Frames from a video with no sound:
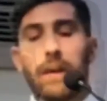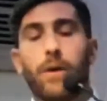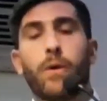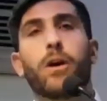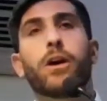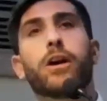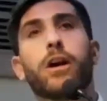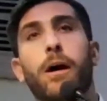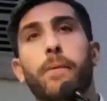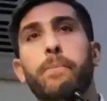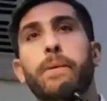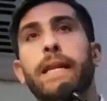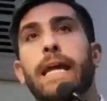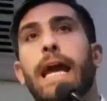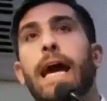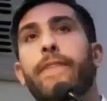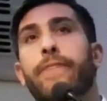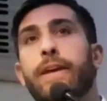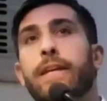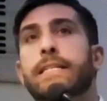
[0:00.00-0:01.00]
Now,
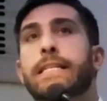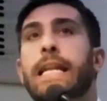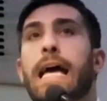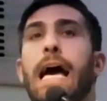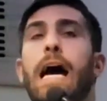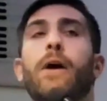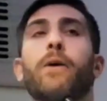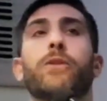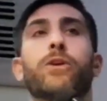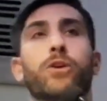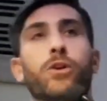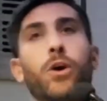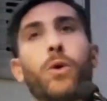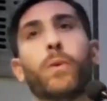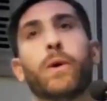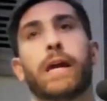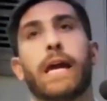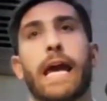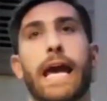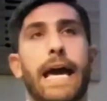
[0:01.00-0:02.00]
company ethics and how they're
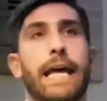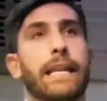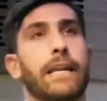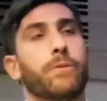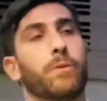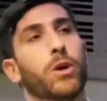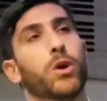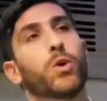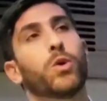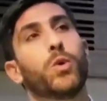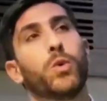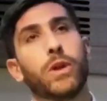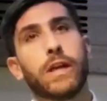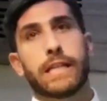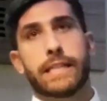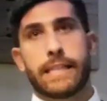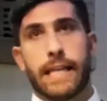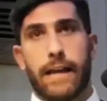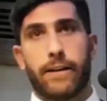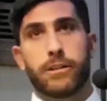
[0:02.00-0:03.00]
going ahead and
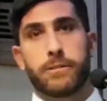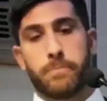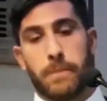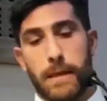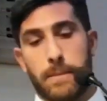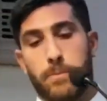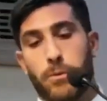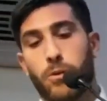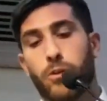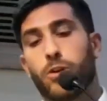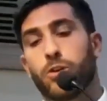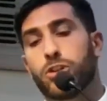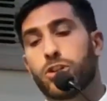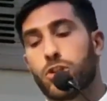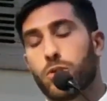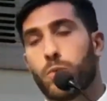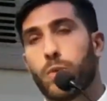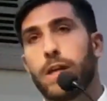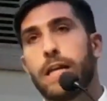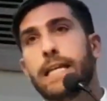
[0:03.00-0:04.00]
recruiting salespeople,
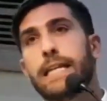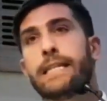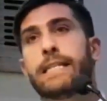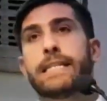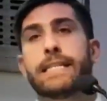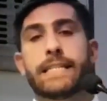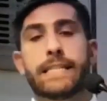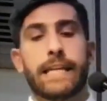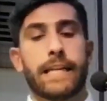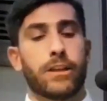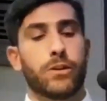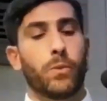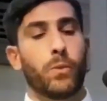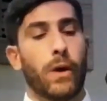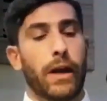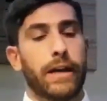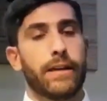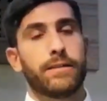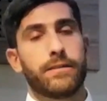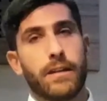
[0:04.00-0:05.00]
there's three
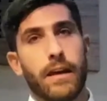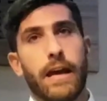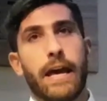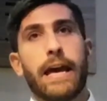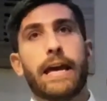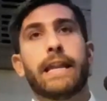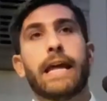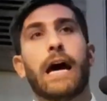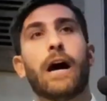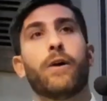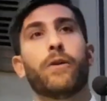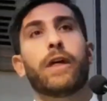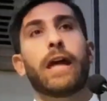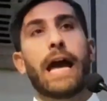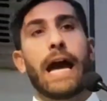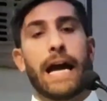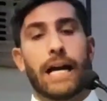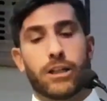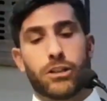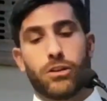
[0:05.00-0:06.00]
distinct ways in
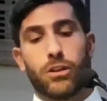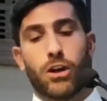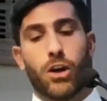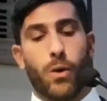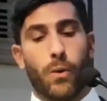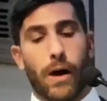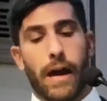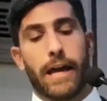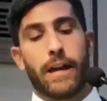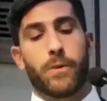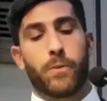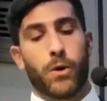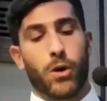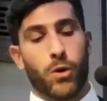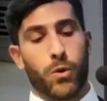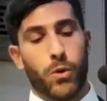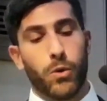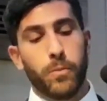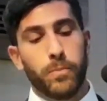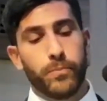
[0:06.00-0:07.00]
how they actually go ahead
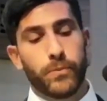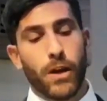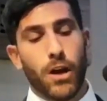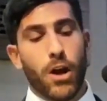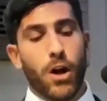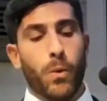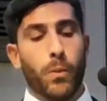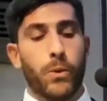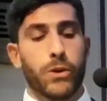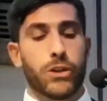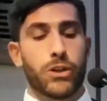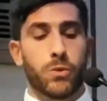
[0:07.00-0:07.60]
and recruit,